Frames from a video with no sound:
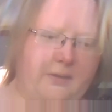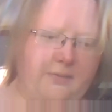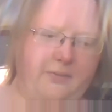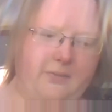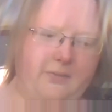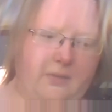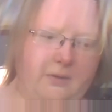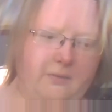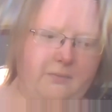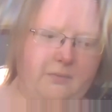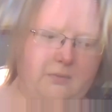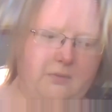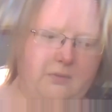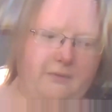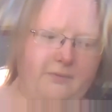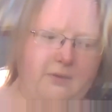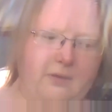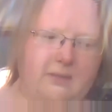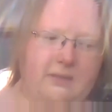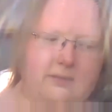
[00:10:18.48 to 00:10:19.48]
The
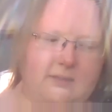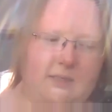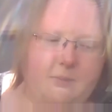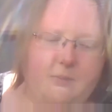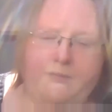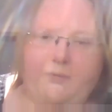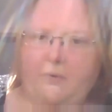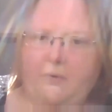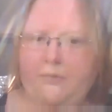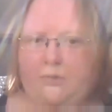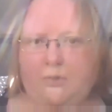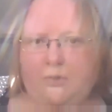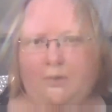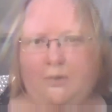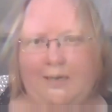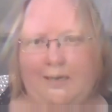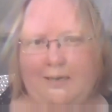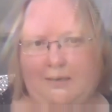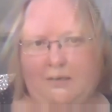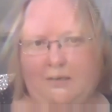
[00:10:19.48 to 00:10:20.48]
finance team have often got a
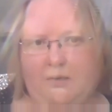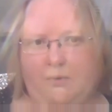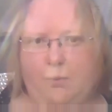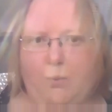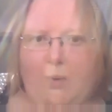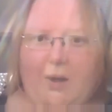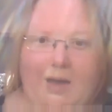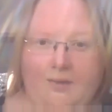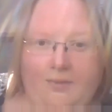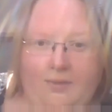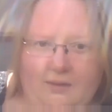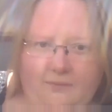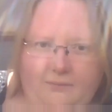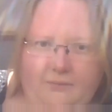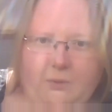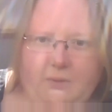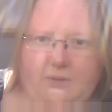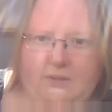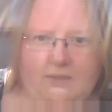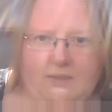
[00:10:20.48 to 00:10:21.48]
handle on where the
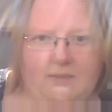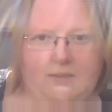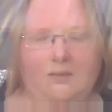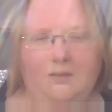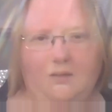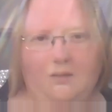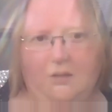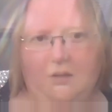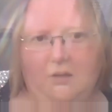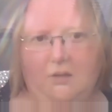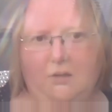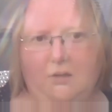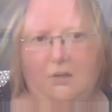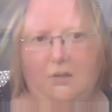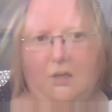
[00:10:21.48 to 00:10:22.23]
invoice is in the